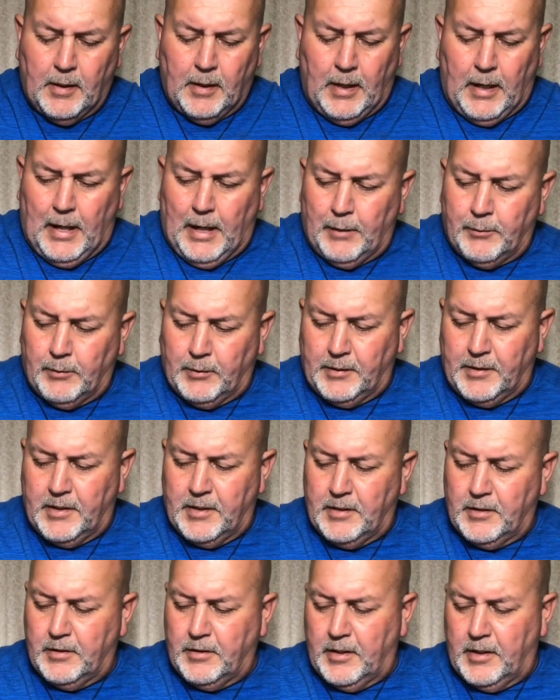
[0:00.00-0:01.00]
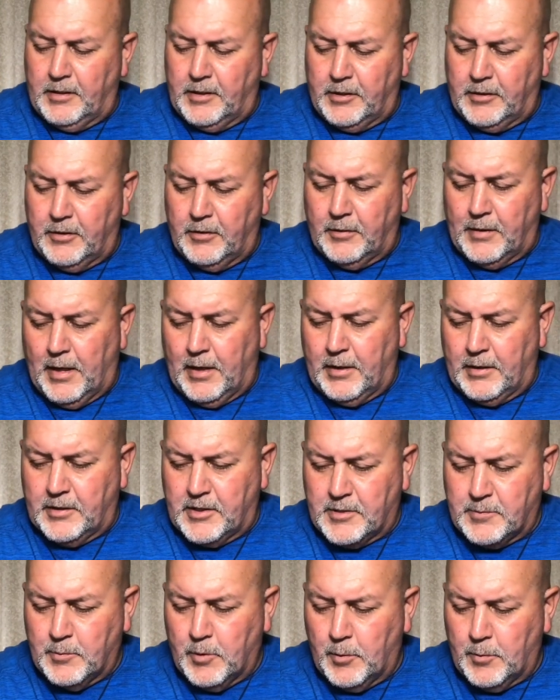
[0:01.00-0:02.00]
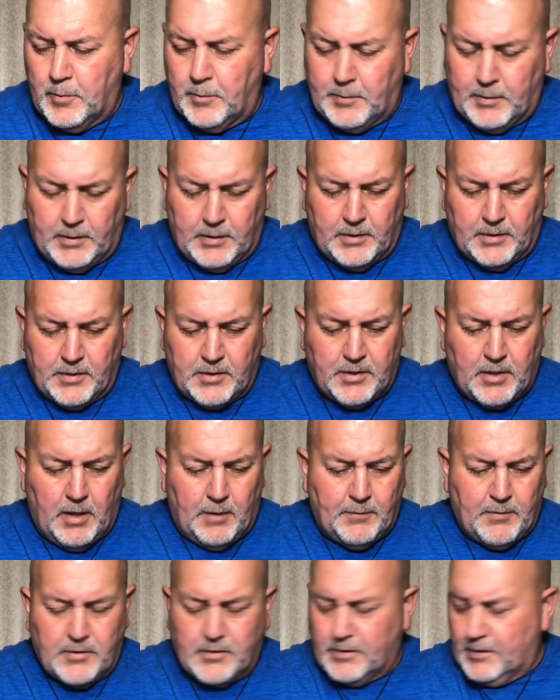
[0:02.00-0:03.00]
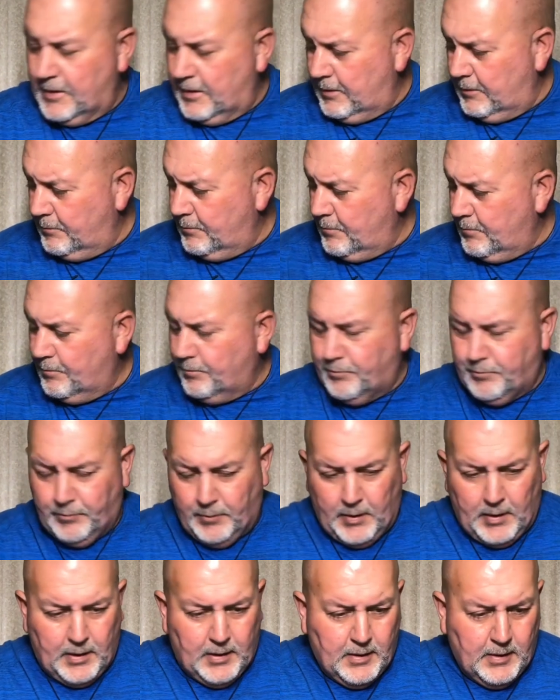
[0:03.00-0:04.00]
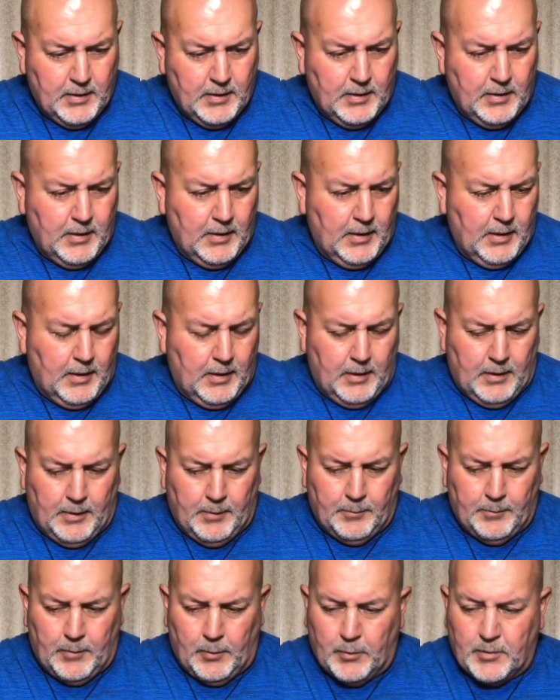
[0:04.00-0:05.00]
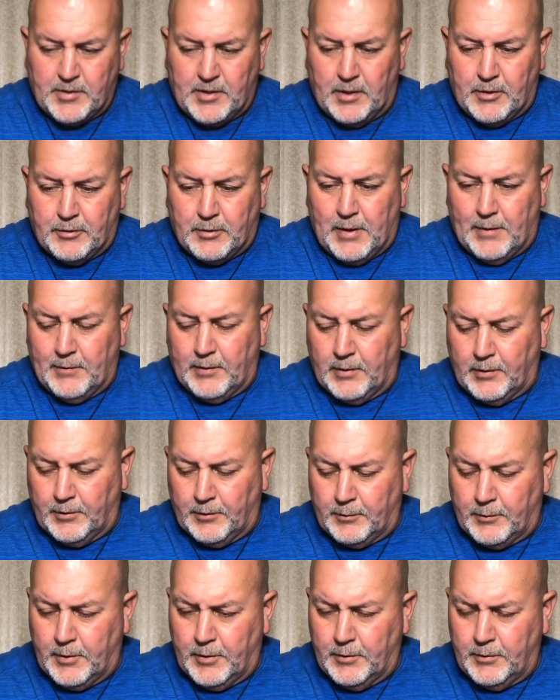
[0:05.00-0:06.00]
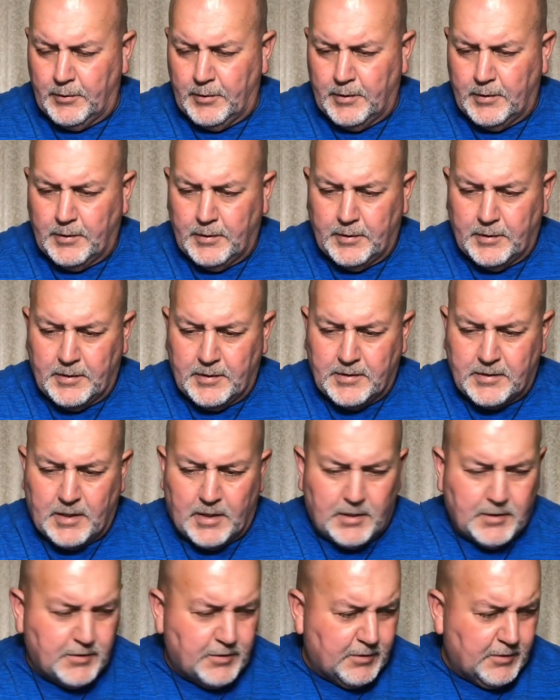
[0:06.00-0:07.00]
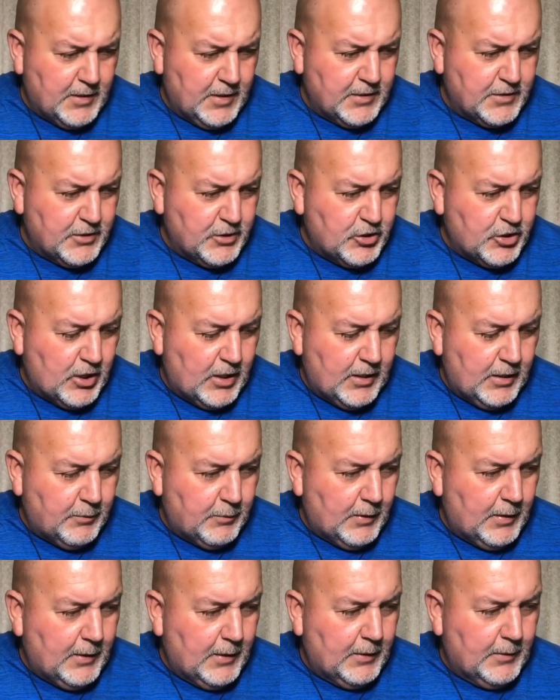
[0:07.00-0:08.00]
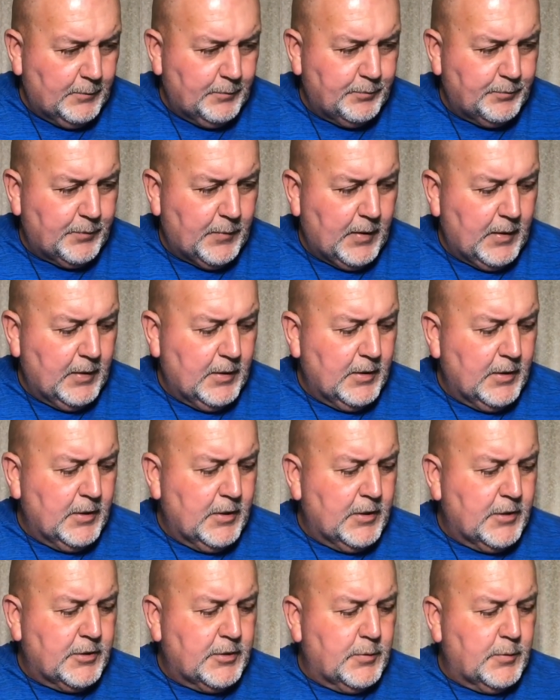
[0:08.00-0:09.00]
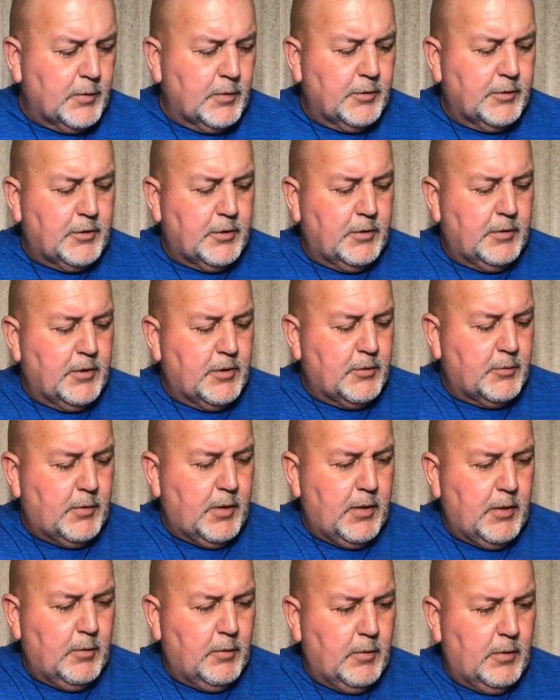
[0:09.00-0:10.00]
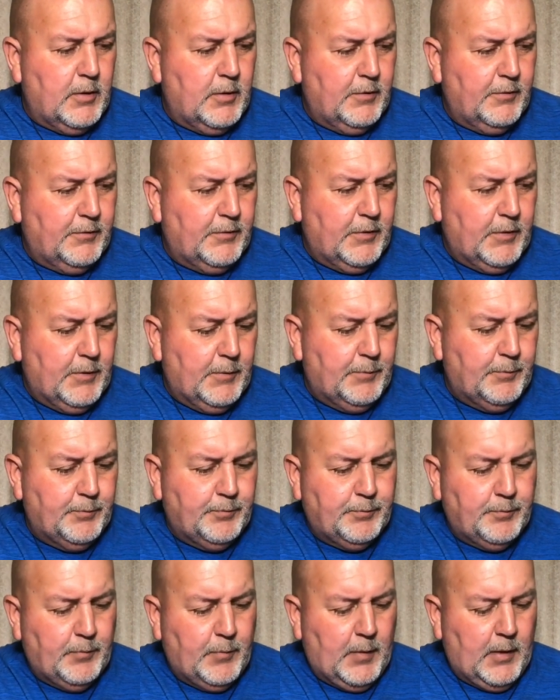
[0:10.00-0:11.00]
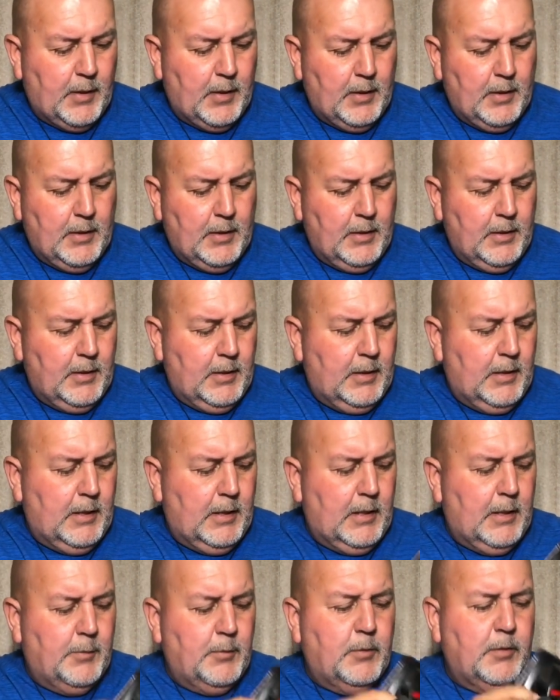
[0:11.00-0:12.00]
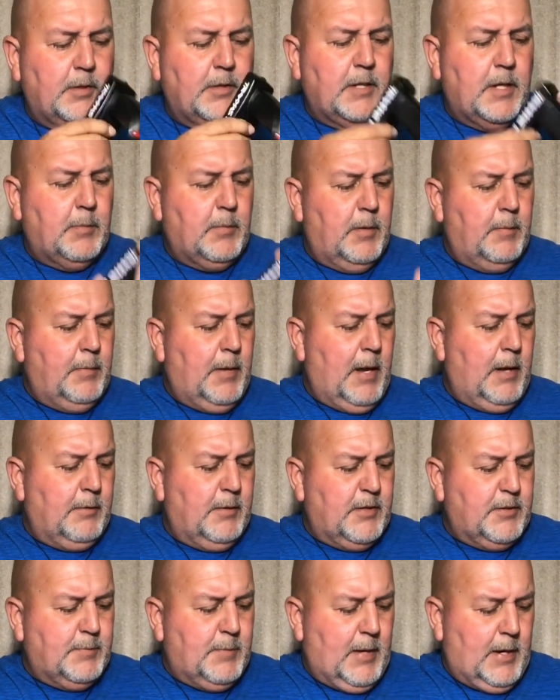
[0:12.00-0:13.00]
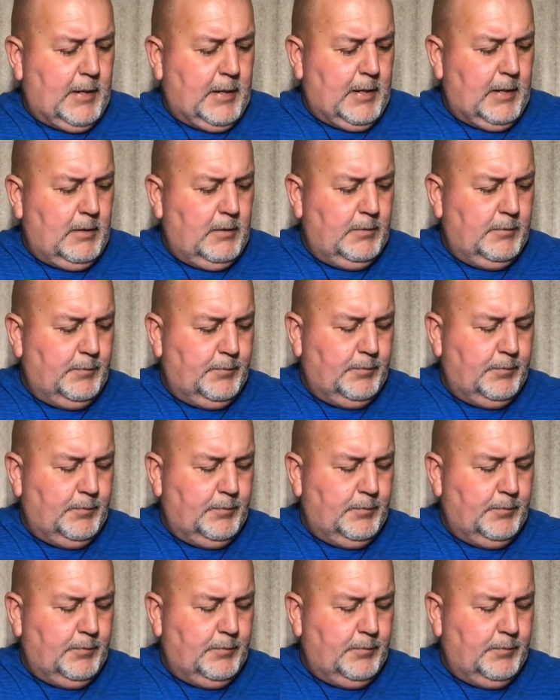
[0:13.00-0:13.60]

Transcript: I really didn't need to do that at this moment because obviously I was not driving it on the road. These tires are nice and shiny right now. So we're going to turn this radio off, and I'm going to take my batteries back out.